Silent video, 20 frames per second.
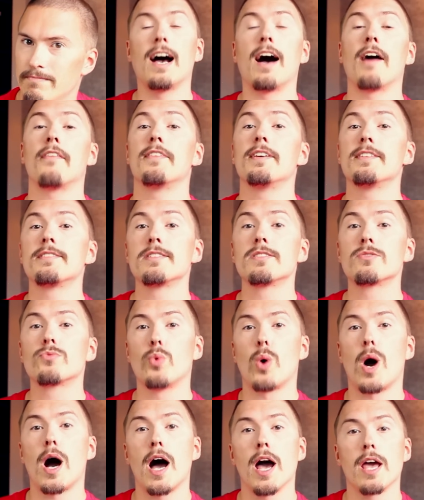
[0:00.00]
And this is
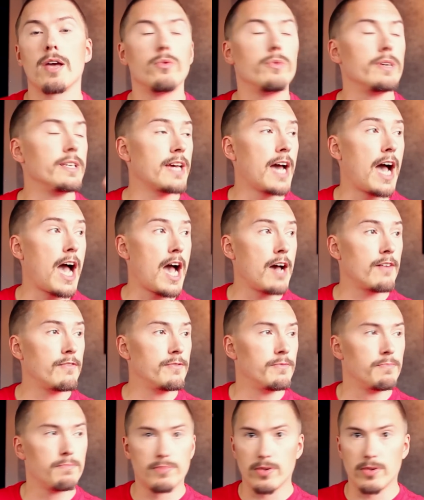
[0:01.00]
why we have